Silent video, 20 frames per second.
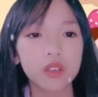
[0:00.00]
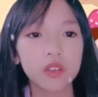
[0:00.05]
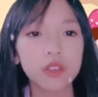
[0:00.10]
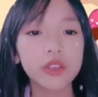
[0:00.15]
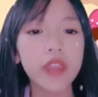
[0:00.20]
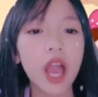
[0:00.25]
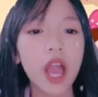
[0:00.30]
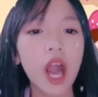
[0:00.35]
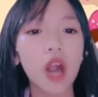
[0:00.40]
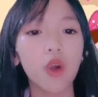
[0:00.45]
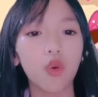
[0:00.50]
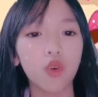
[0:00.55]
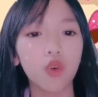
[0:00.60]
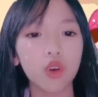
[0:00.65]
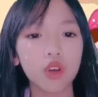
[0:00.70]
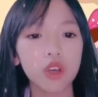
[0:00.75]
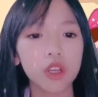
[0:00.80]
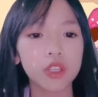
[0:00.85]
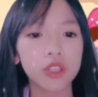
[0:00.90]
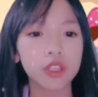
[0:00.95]

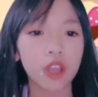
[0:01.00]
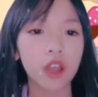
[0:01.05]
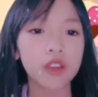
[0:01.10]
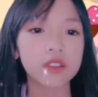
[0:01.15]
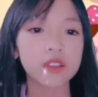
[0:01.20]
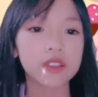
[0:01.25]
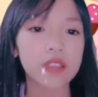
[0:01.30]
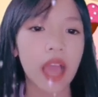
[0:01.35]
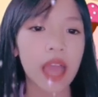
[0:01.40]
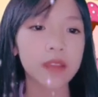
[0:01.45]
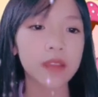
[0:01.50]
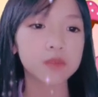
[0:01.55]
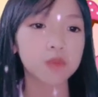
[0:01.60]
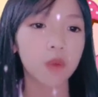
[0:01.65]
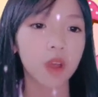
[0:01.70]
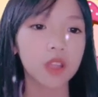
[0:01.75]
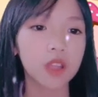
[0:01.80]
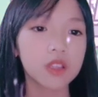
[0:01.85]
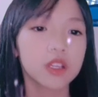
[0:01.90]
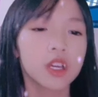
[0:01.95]
No, not that
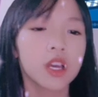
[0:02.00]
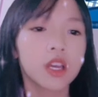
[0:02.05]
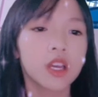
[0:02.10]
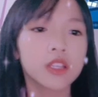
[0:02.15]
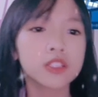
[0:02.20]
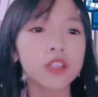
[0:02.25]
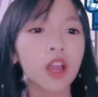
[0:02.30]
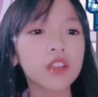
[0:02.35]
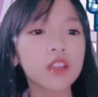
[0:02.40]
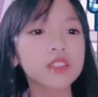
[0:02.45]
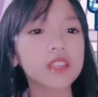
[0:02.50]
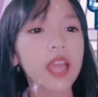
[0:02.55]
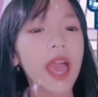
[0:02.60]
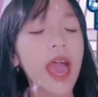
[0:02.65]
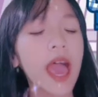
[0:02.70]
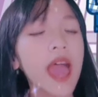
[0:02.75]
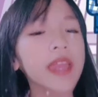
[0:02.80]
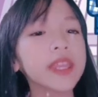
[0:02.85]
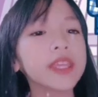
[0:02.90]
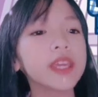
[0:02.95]
one. Not
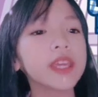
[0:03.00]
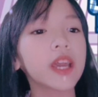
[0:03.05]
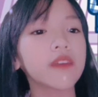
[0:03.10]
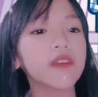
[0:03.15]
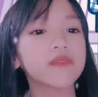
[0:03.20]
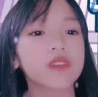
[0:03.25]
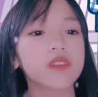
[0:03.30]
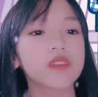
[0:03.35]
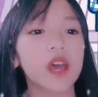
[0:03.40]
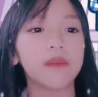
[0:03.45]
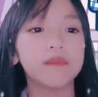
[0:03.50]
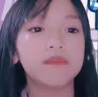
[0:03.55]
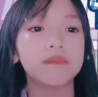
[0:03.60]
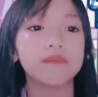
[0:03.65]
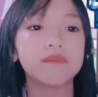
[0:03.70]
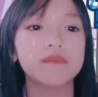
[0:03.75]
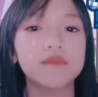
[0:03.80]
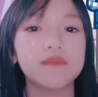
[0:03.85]
any of them.